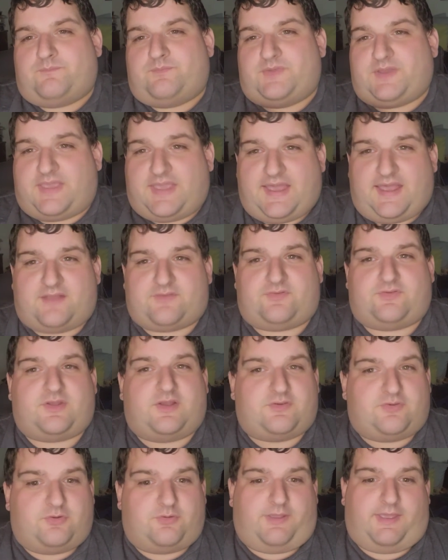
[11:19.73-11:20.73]
The cast
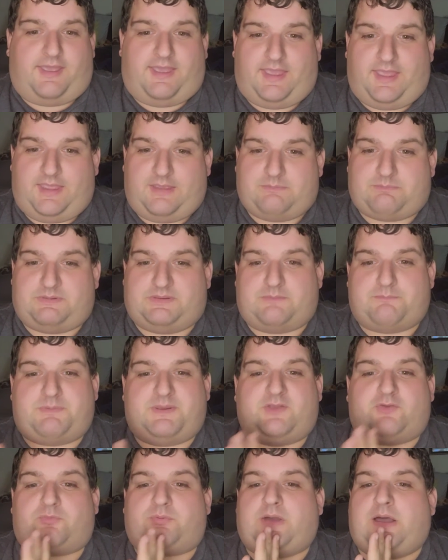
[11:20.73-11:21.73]
does okay, but the
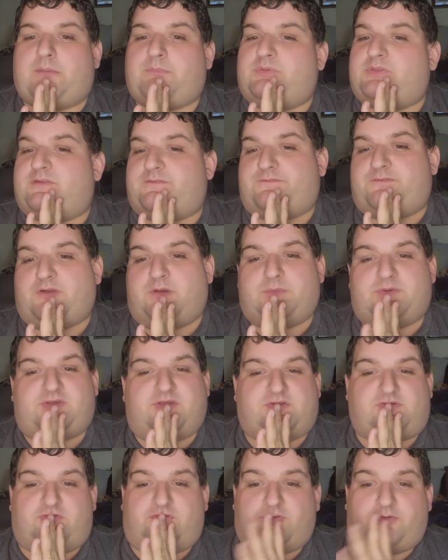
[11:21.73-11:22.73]
biggest problem with the film is
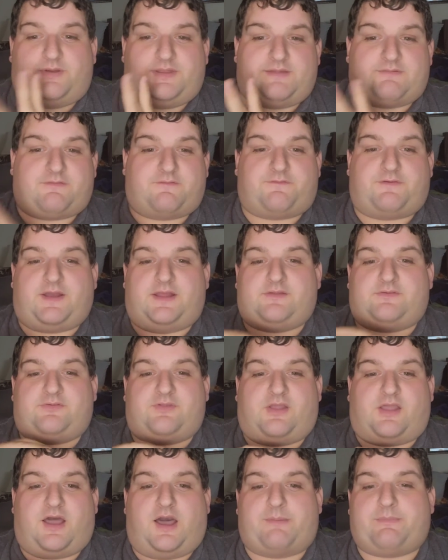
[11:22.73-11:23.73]
that the story never finds
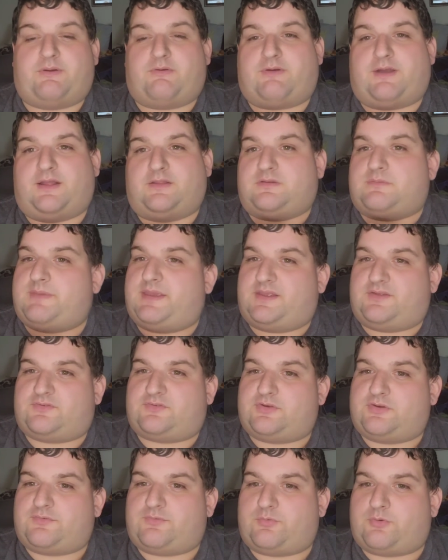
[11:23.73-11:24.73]
the common ground to make
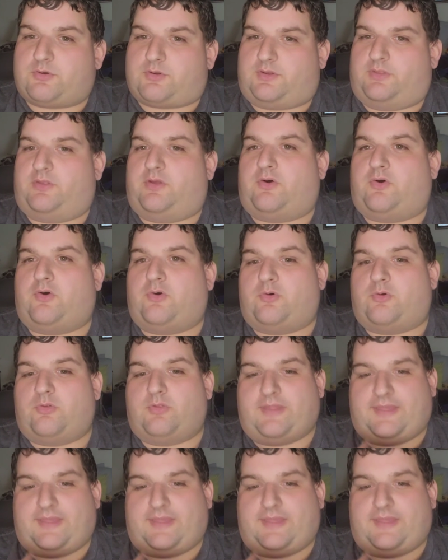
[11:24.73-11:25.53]
itself work on the whole.